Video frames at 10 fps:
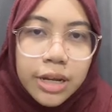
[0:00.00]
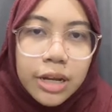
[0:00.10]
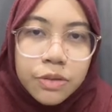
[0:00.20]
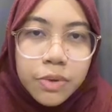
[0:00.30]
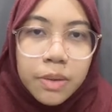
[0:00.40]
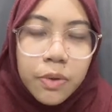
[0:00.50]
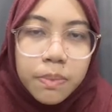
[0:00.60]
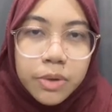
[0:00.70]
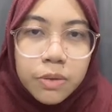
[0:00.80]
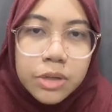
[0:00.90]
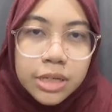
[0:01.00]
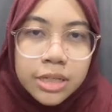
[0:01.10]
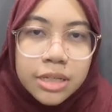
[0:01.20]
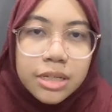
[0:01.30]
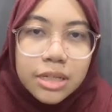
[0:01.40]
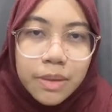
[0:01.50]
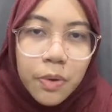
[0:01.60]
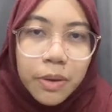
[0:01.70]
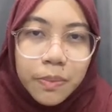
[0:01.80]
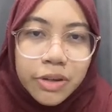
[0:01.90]
and the last one, deployment, which is
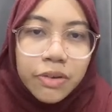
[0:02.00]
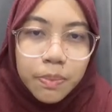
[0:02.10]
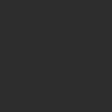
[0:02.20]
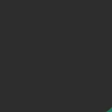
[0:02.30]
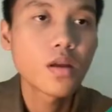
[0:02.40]
deployment report.